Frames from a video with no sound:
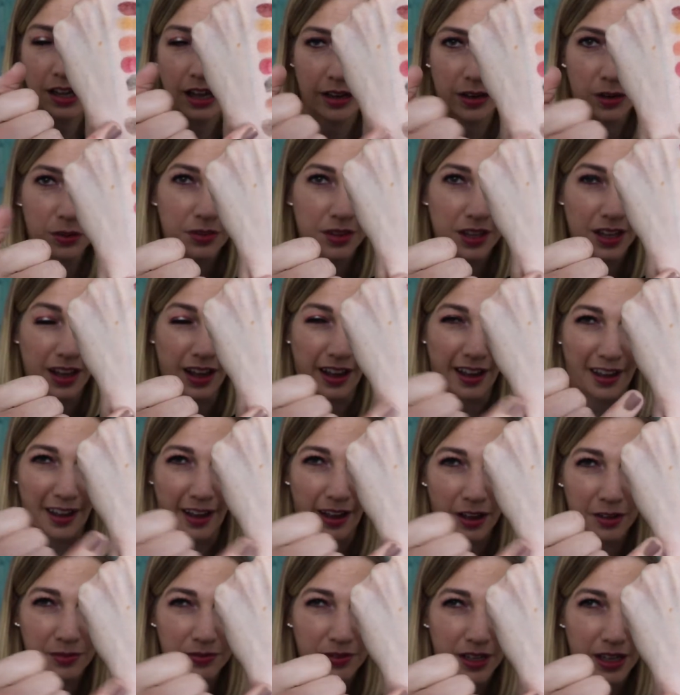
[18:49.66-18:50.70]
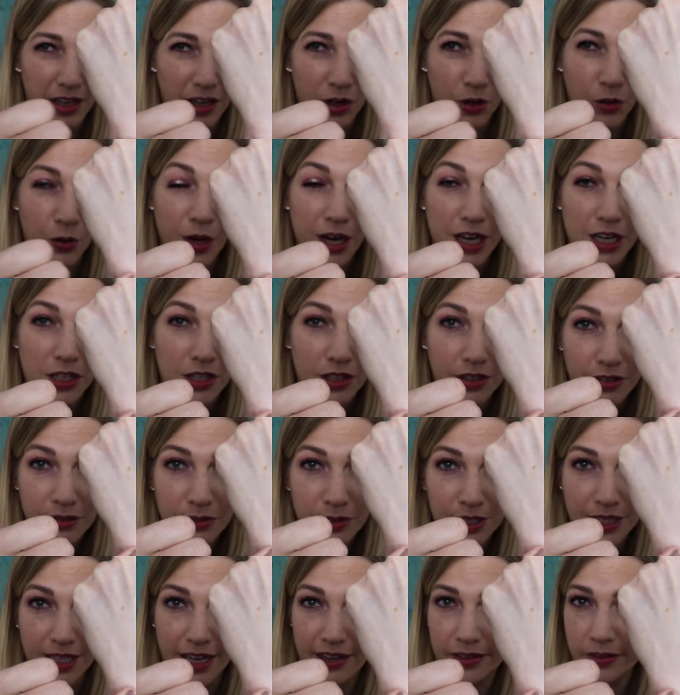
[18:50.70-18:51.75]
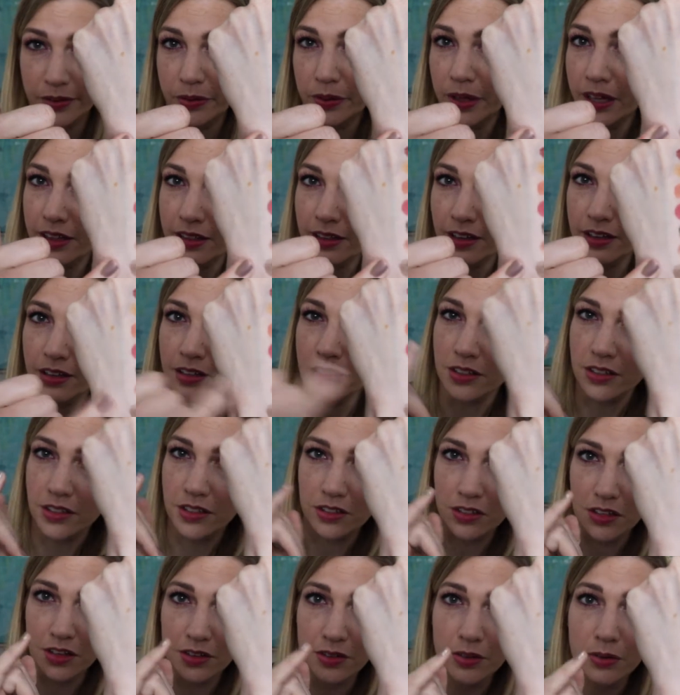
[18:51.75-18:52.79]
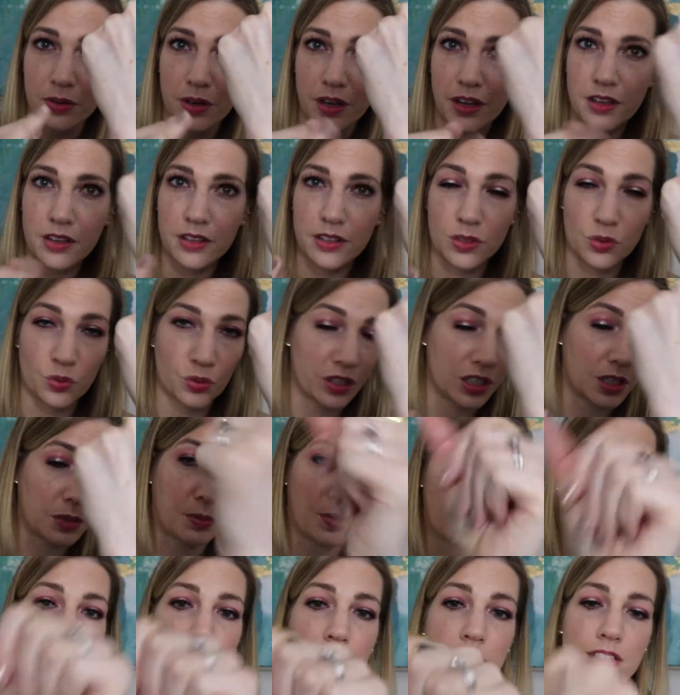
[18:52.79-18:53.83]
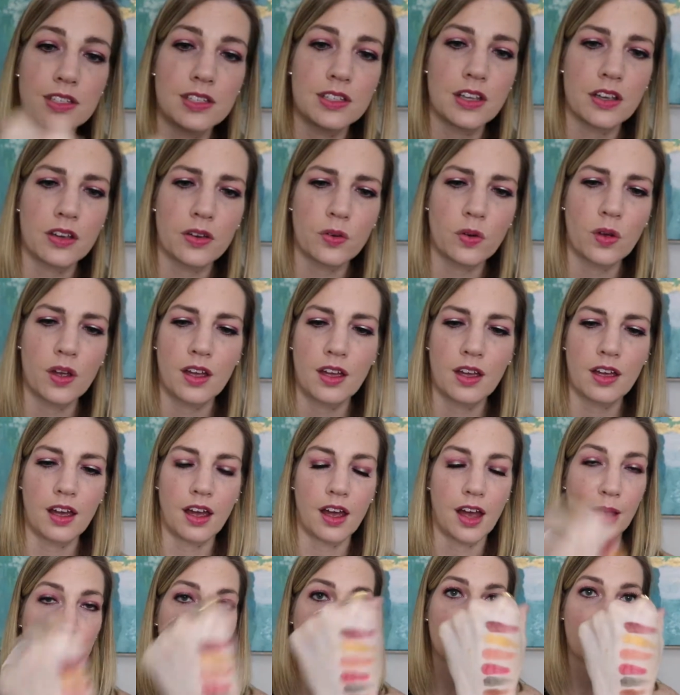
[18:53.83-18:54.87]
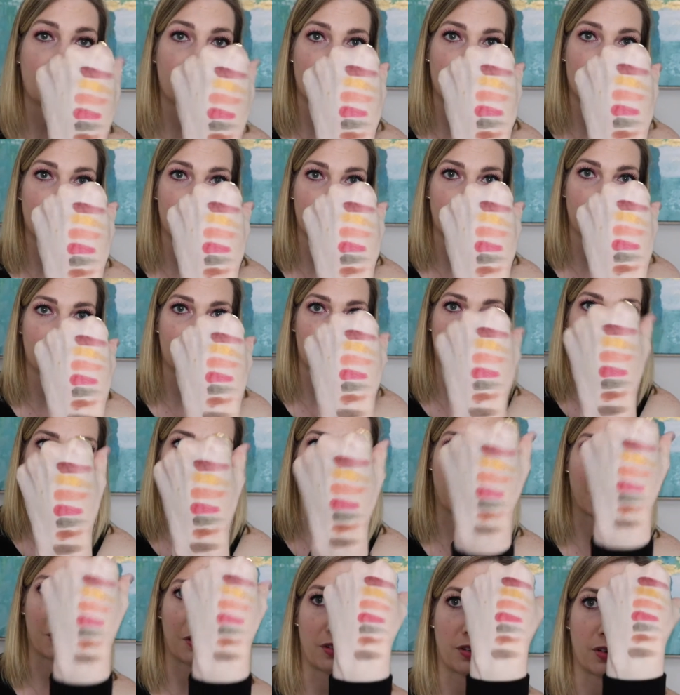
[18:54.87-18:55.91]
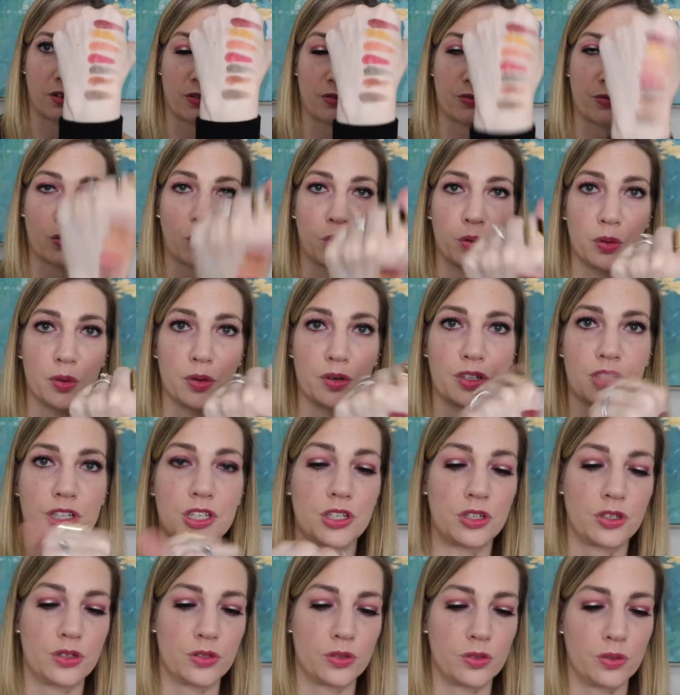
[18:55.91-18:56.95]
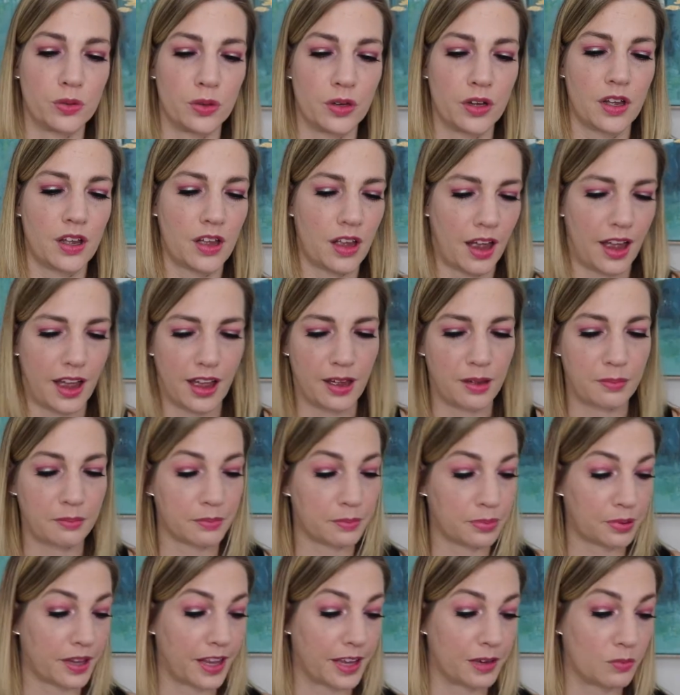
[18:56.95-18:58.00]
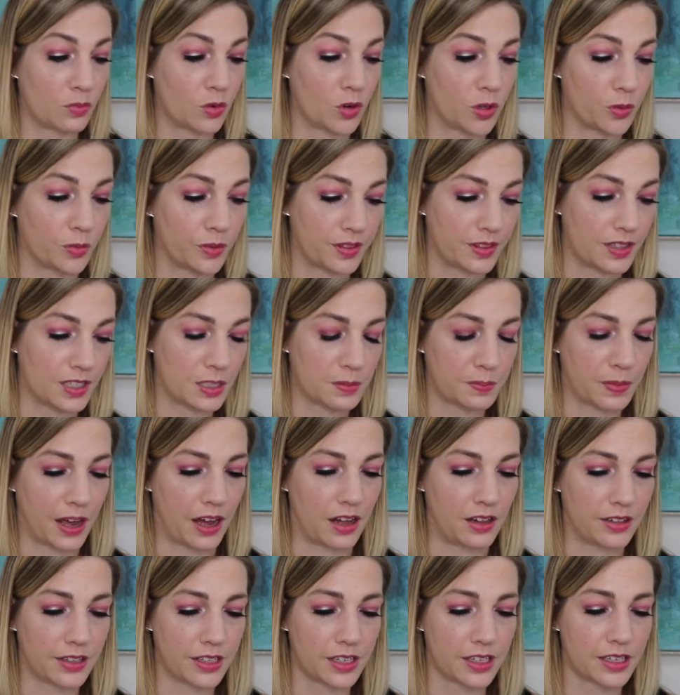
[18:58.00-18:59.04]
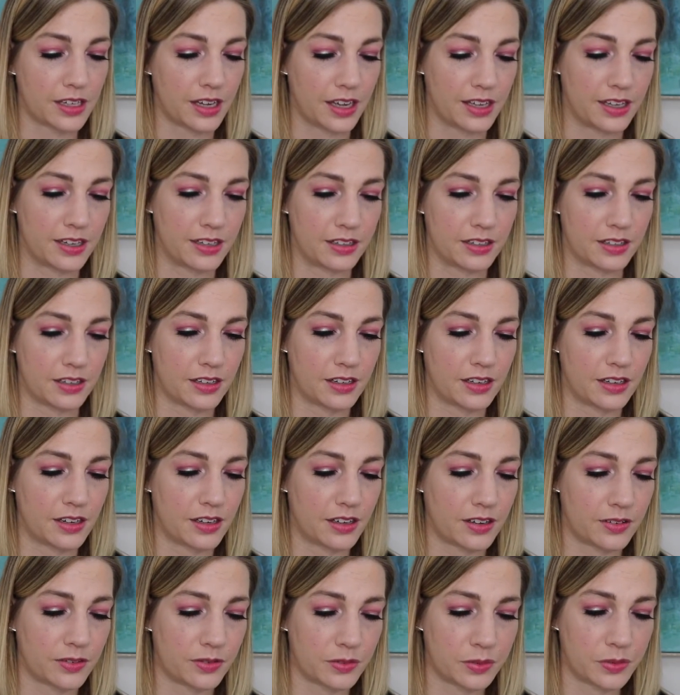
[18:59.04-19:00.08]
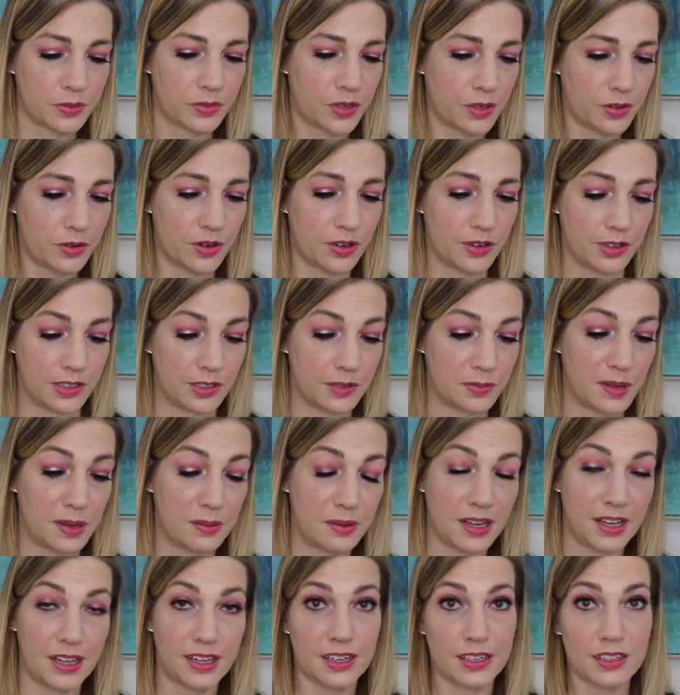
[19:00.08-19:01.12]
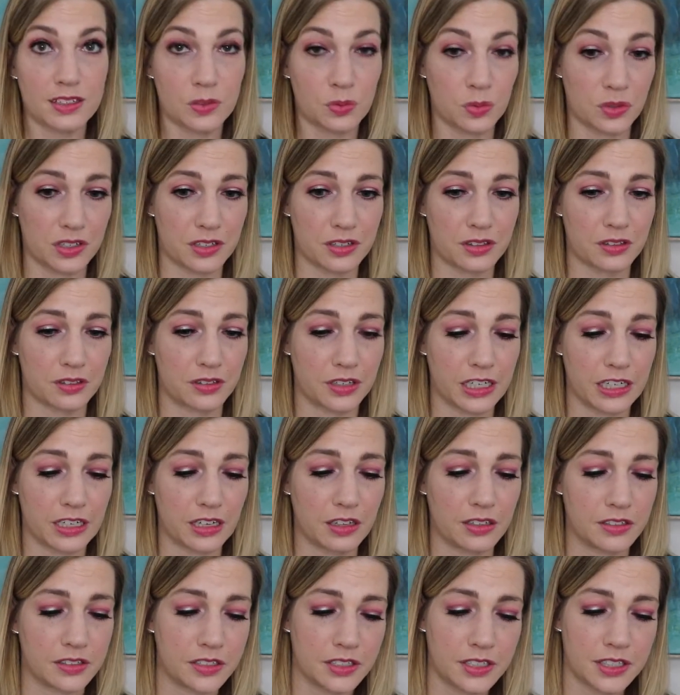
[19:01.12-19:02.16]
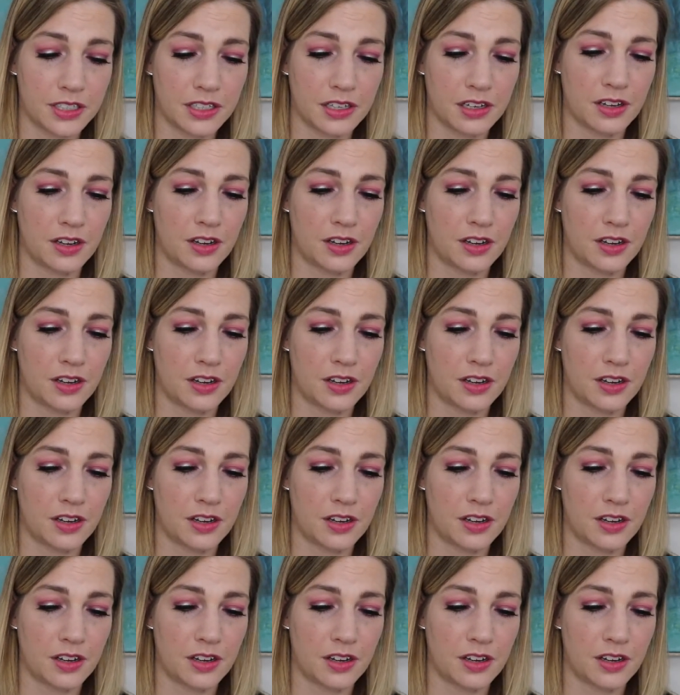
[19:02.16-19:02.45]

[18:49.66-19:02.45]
I don't think I have like a gray tone shadow like that, so it's really pretty. So I'm definitely looking forward to playing more with this palette, and you know, who knows, maybe it is worth $30.